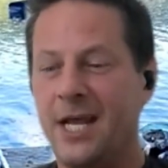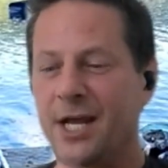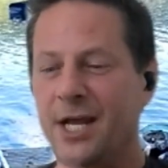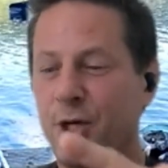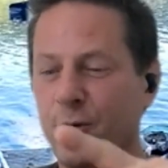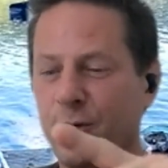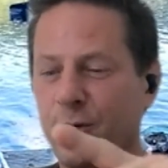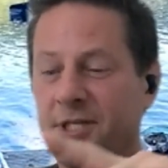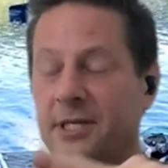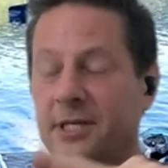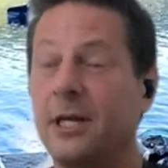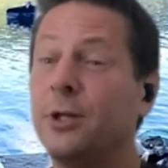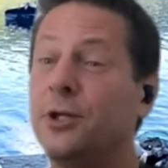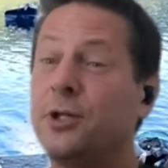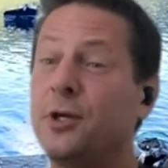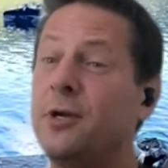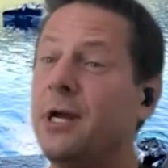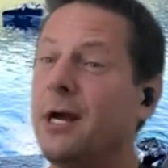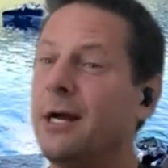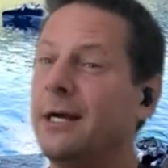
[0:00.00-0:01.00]
You were still
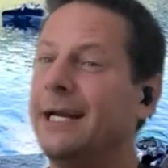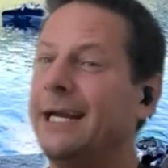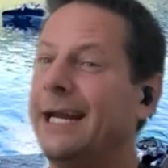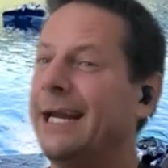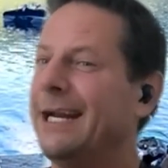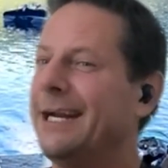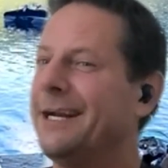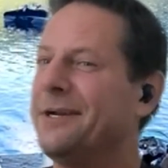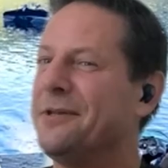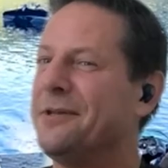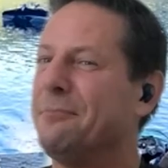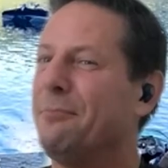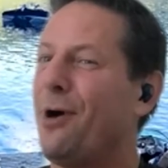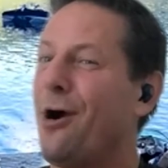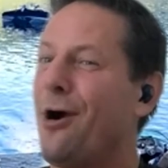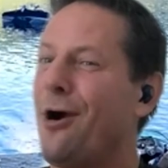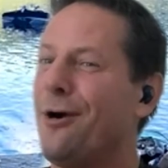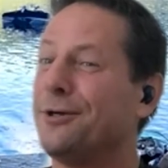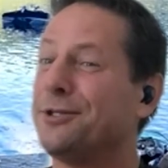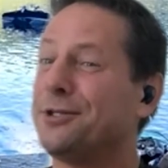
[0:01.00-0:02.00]
too young to get into the
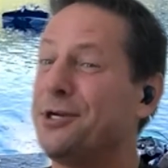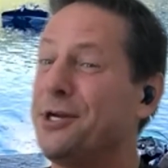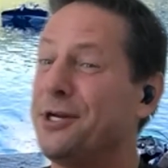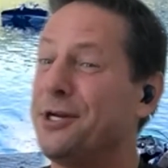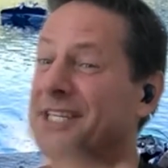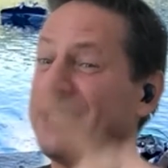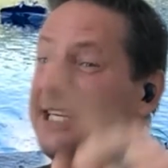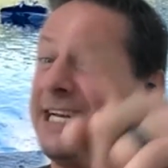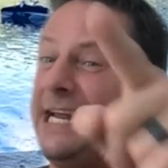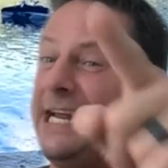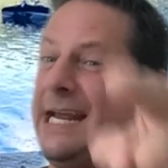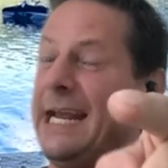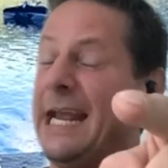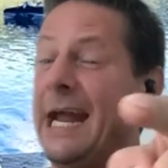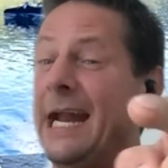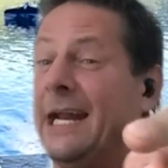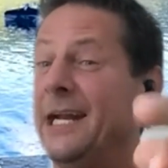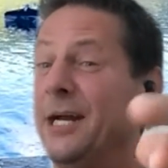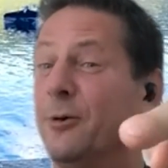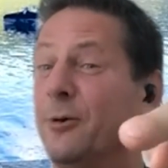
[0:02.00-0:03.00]
bar, so you'd sneak
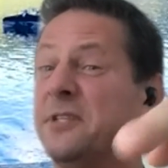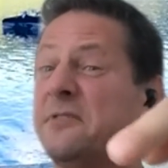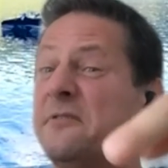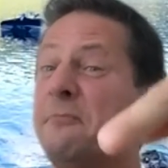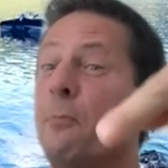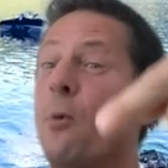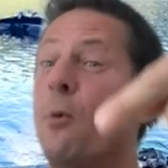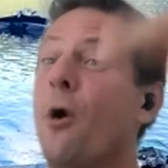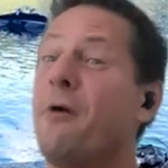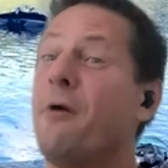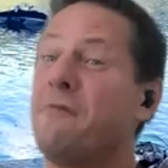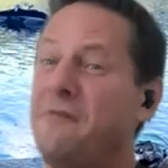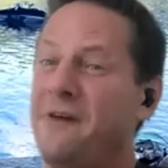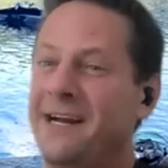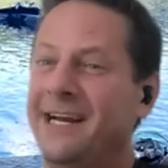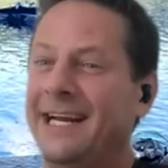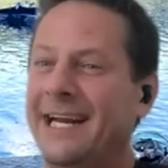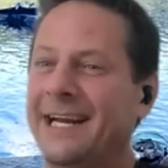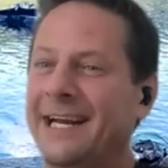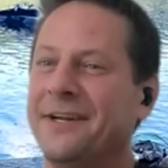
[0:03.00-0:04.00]
in, and it was more fun
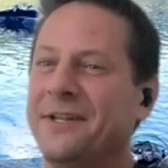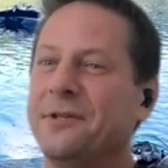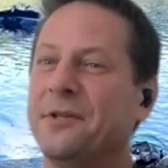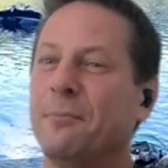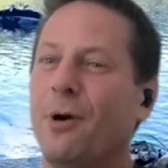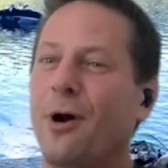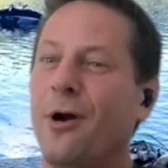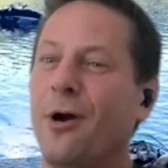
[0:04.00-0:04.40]
to get into the bar